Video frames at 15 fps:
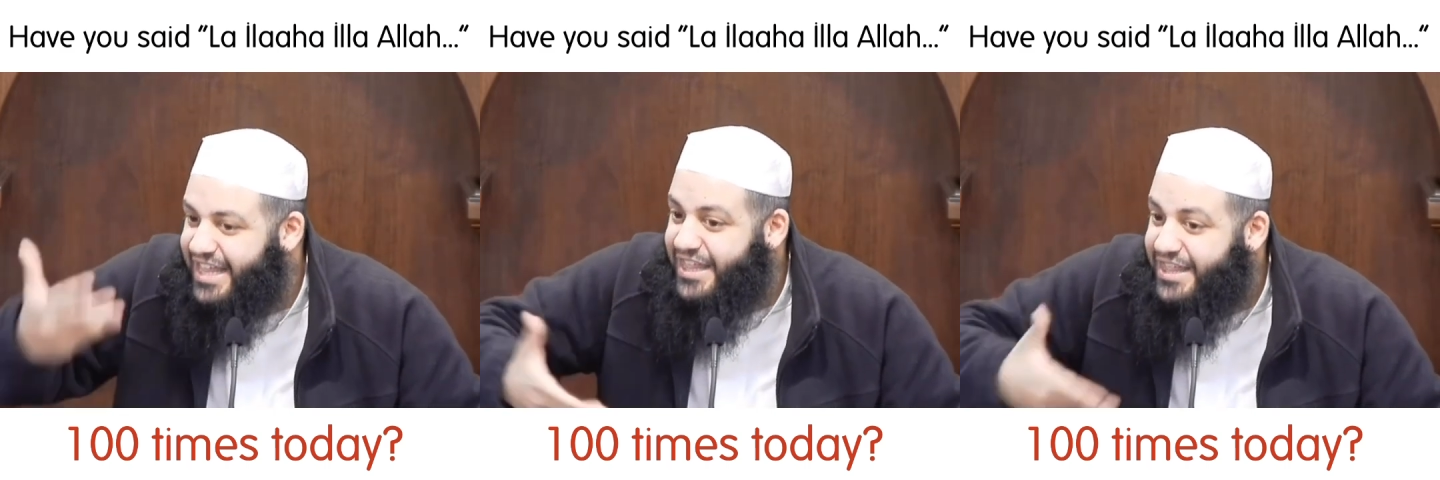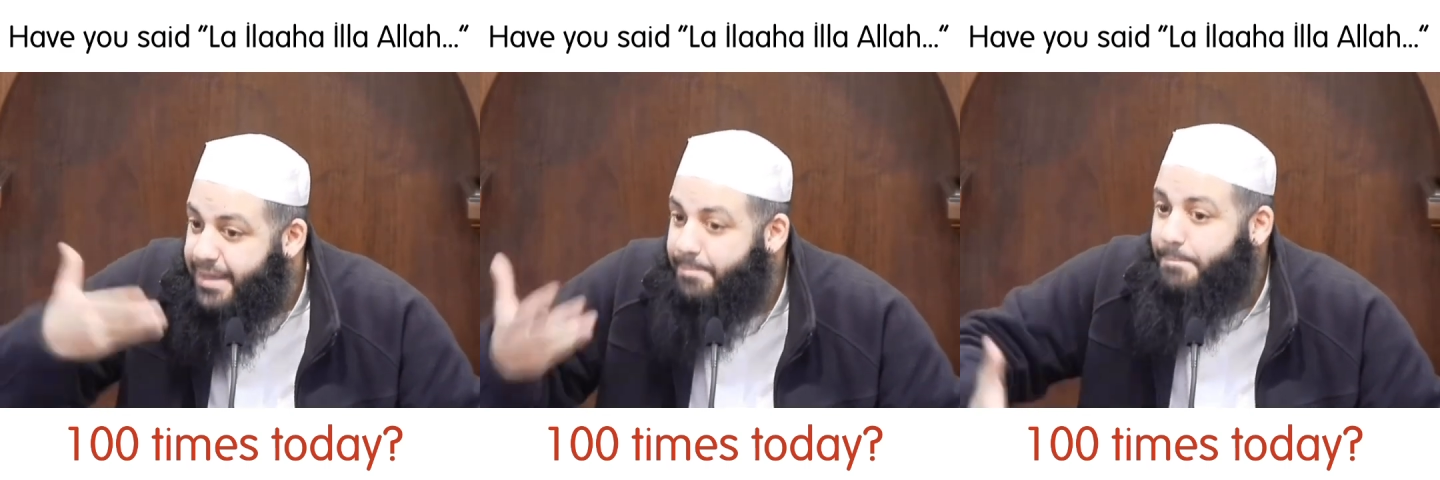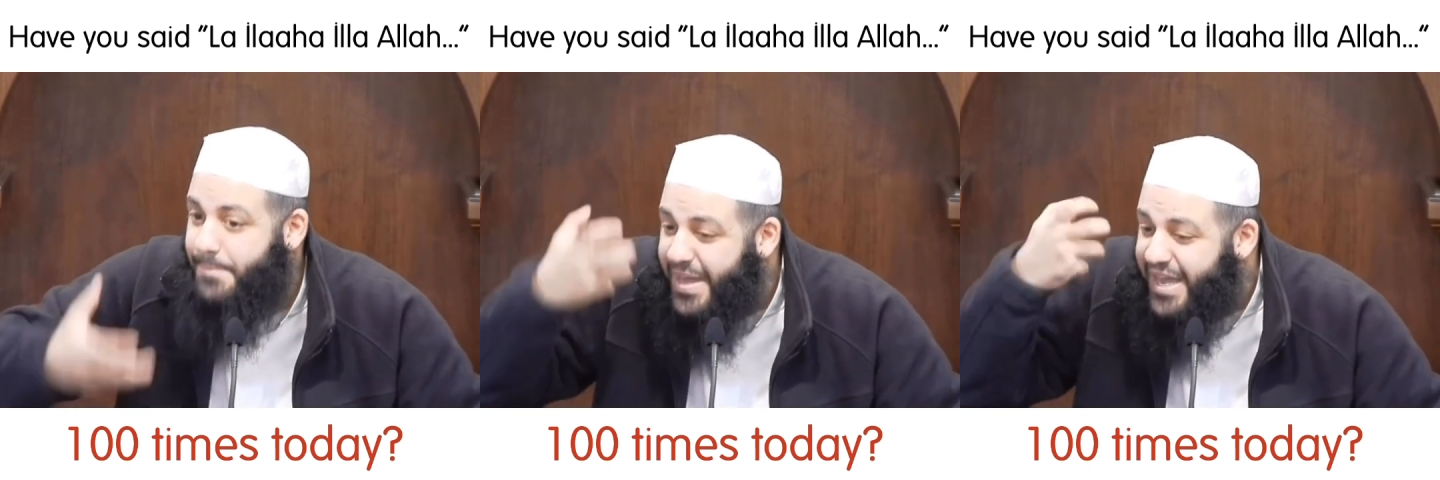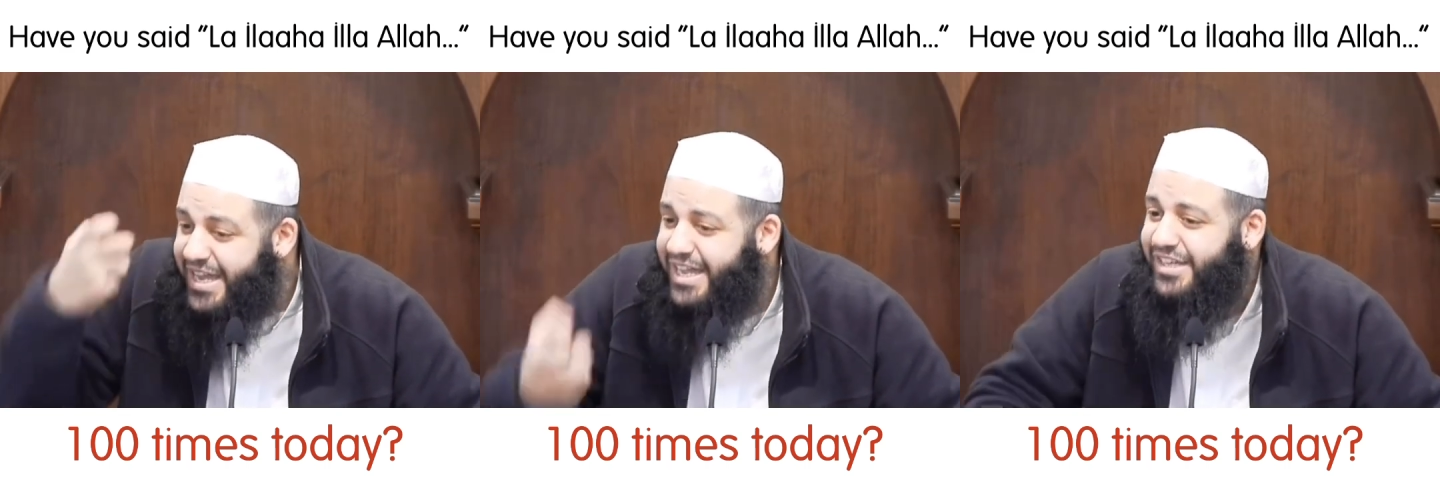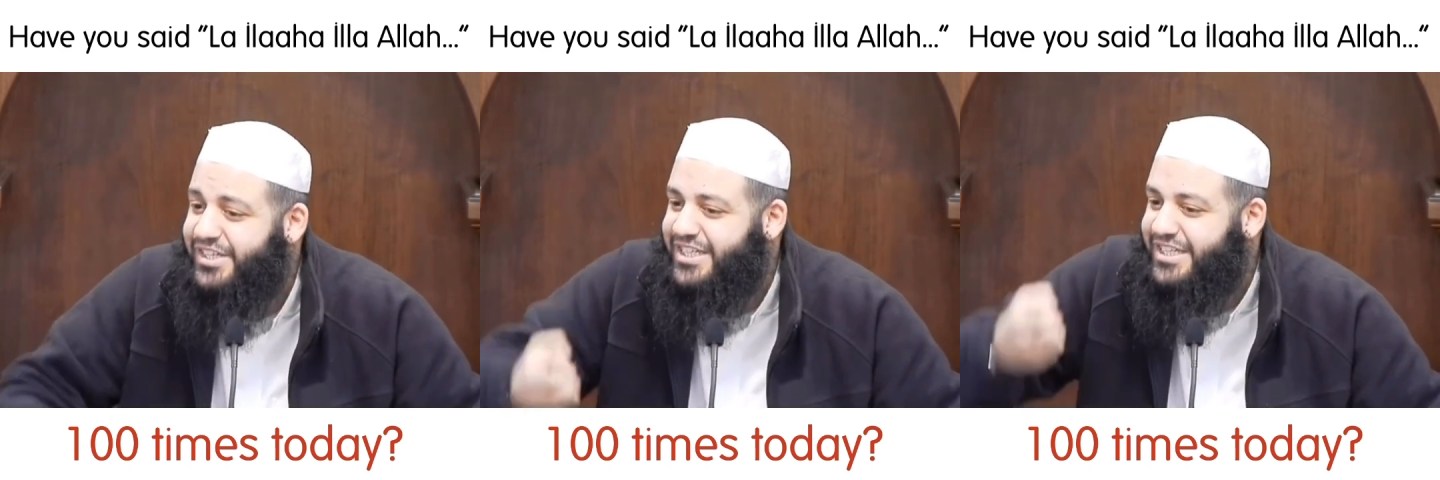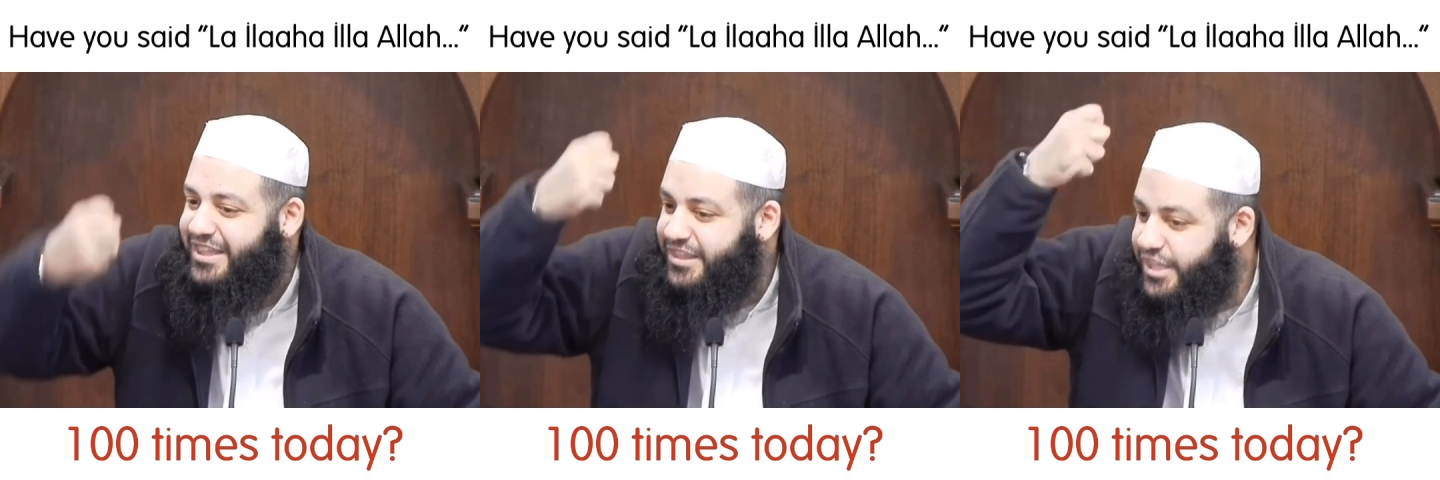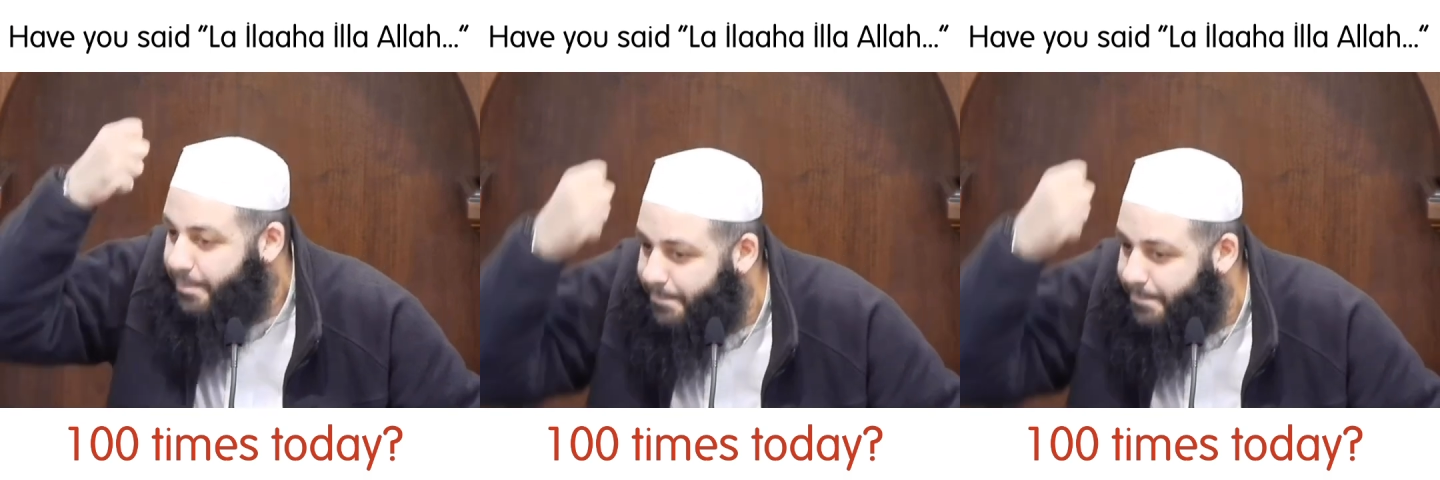The biggest